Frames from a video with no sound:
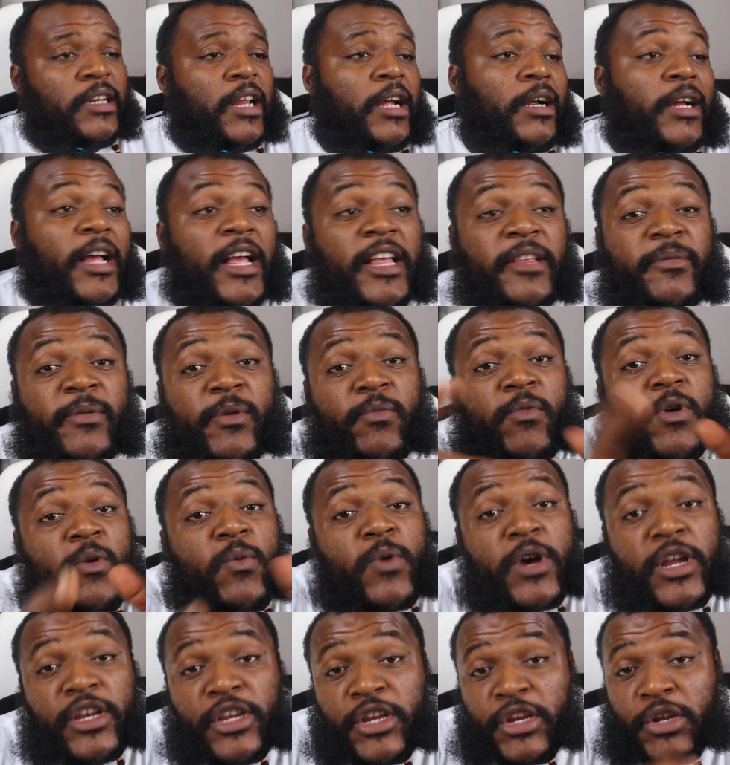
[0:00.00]
Y'all gonna ask me, well,
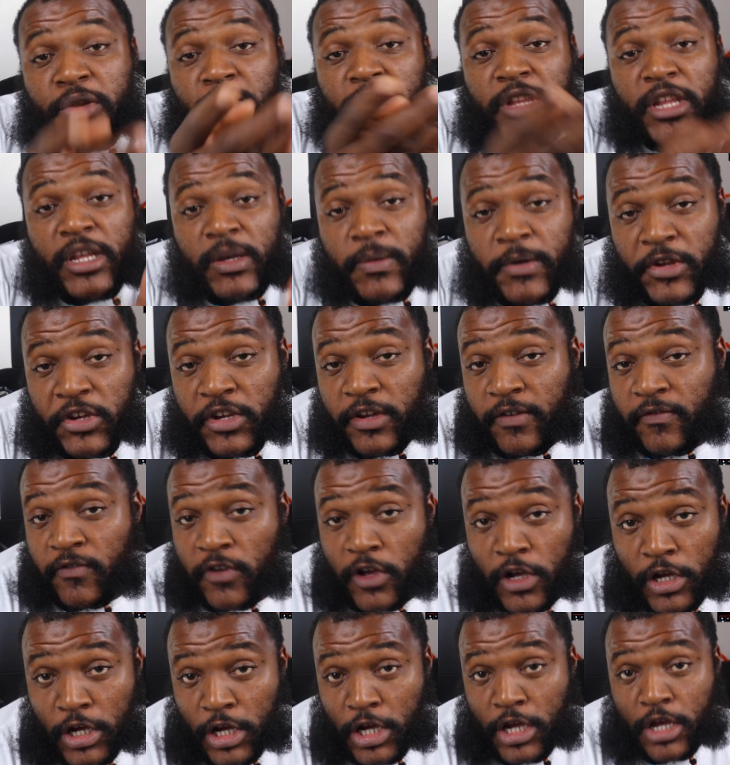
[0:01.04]
what do you think we should
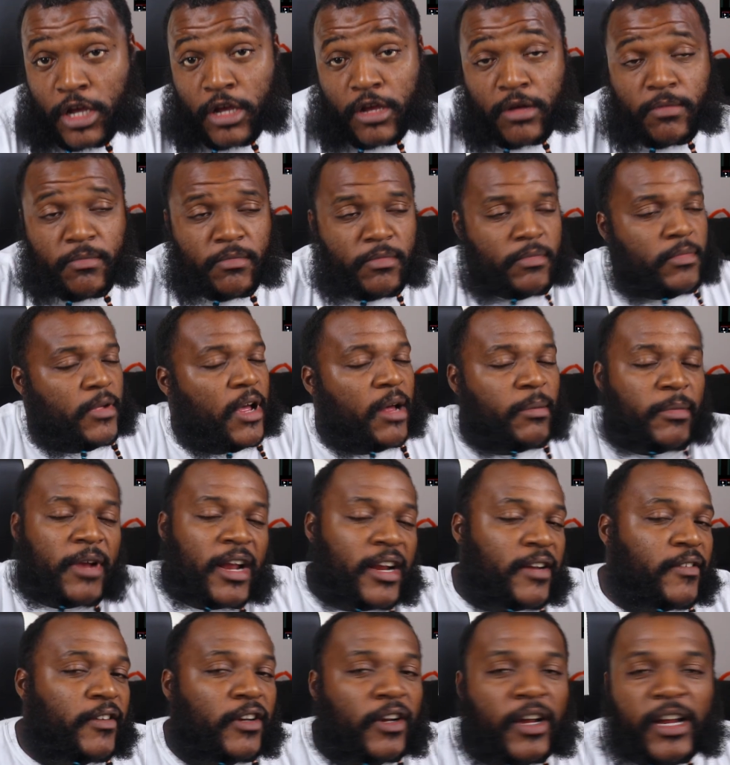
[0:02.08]
fuck up? I'm
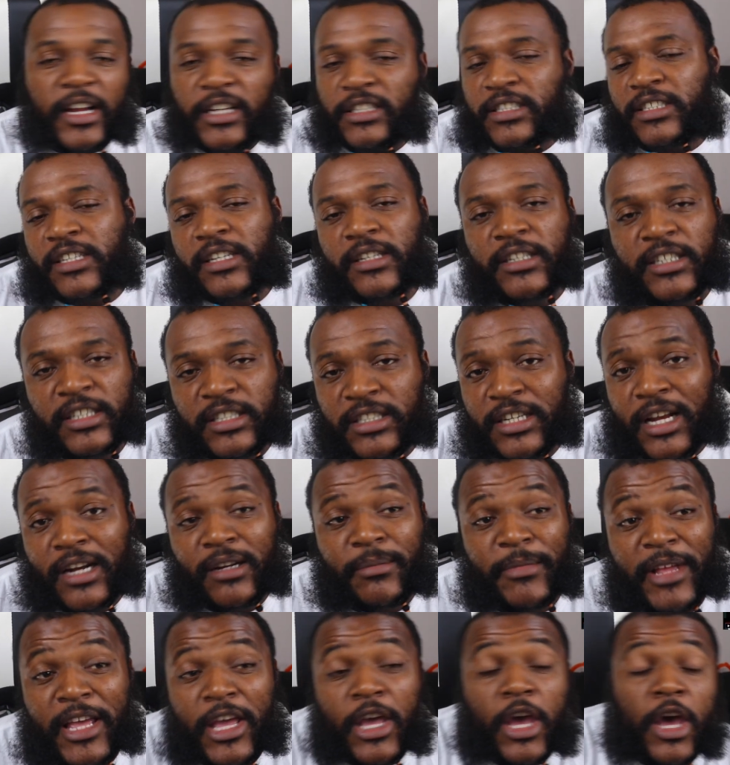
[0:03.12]
not even gonna answer that because y'all
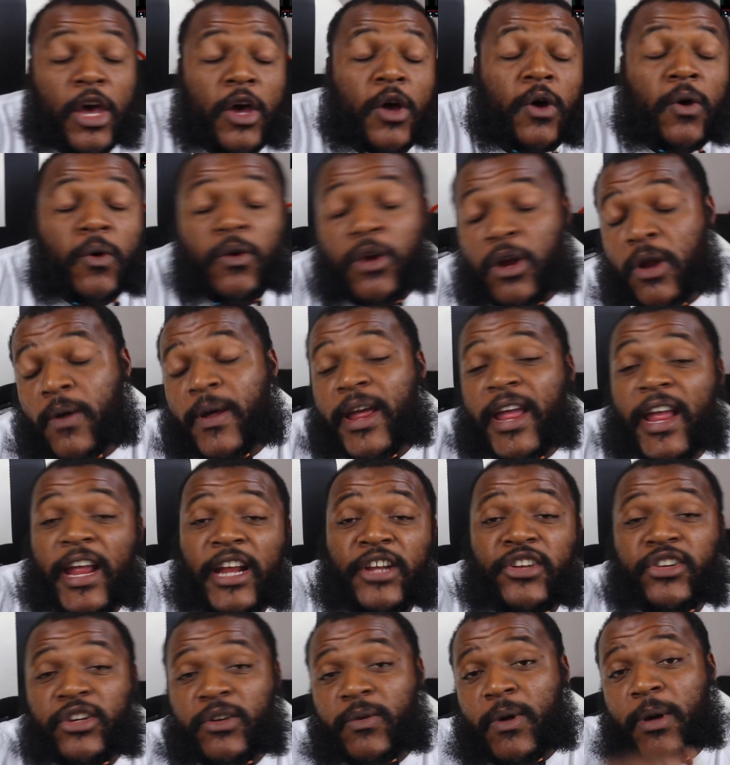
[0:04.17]
gonna be, oh, no, I
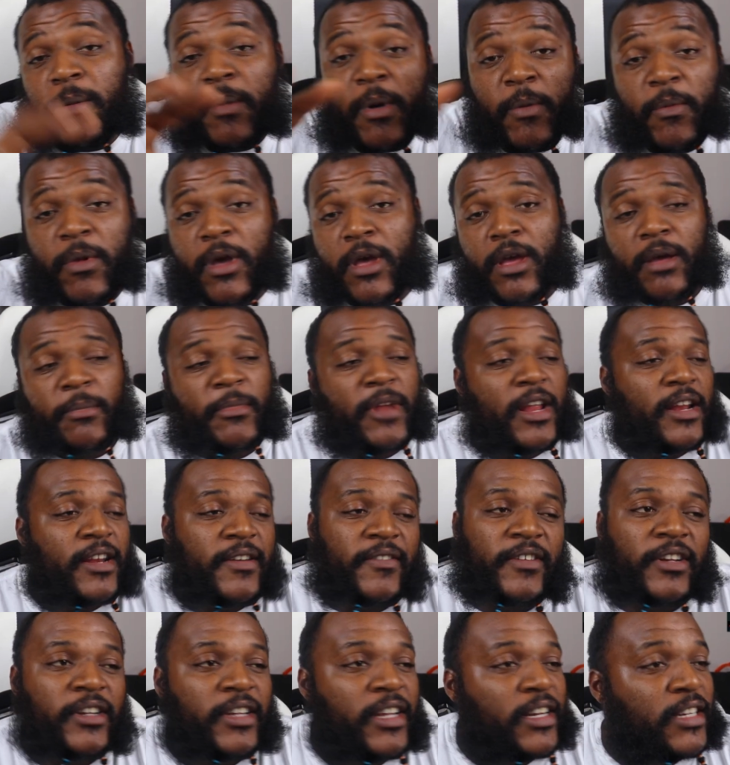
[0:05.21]
hate you, I'm not
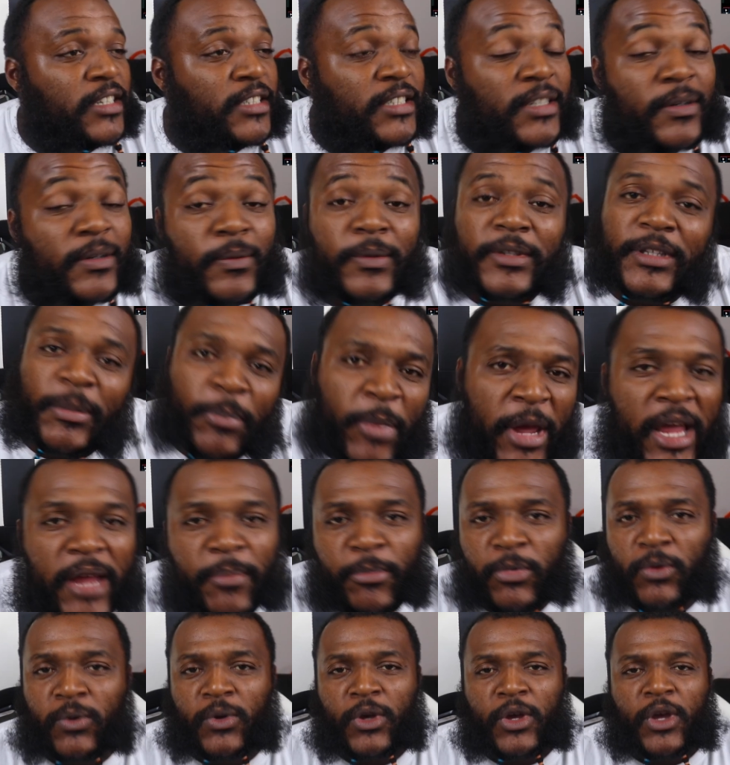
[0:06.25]
even gonna get into it with the
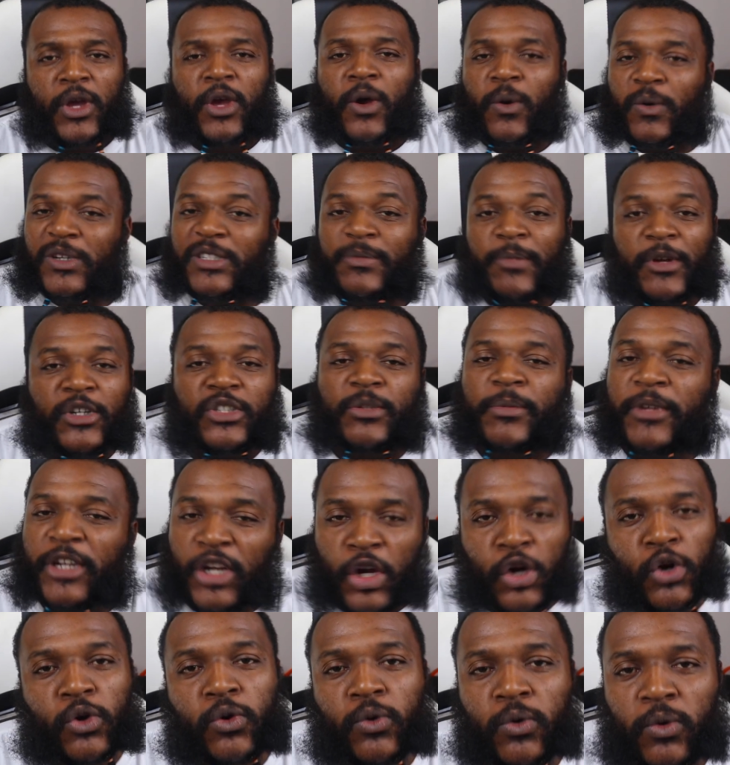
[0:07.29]
people. We supposed to be
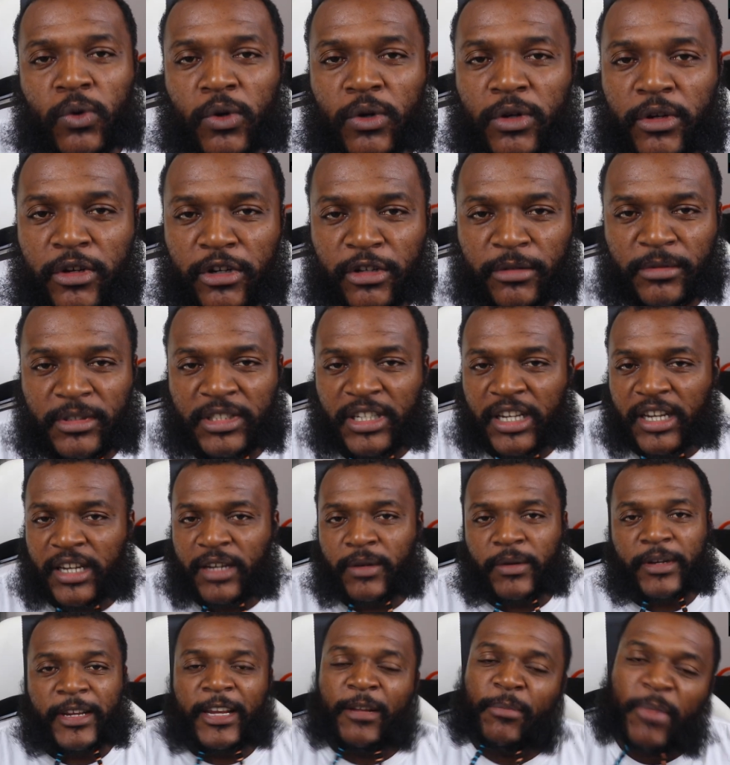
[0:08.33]
cool, you know what I'm
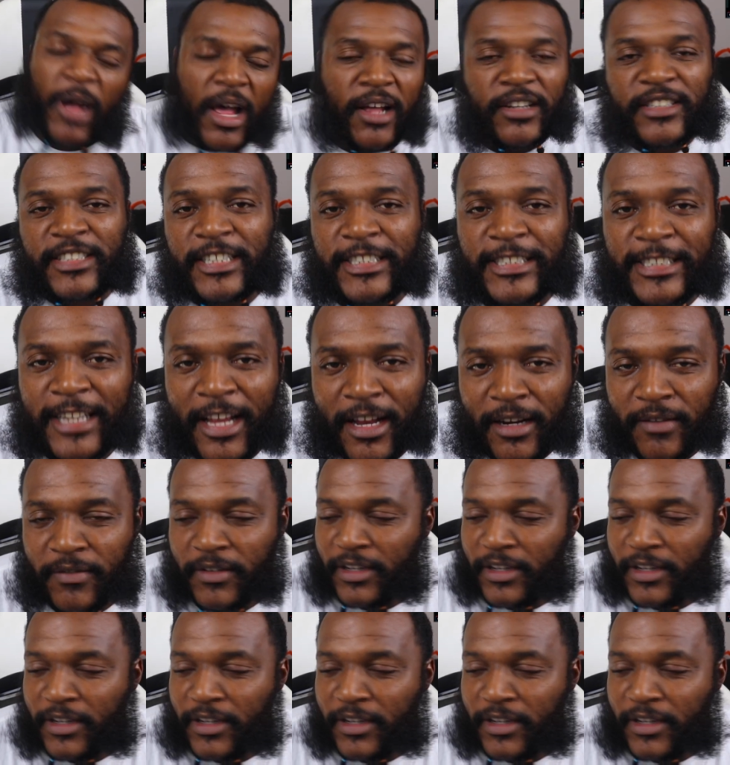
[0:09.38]
saying? Keep politics out